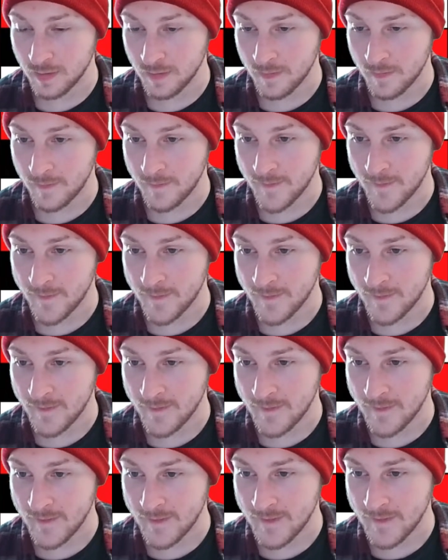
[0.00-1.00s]

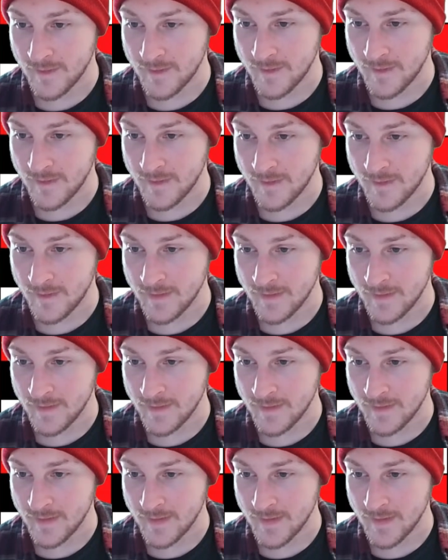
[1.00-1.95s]
No one is speaking in this clip.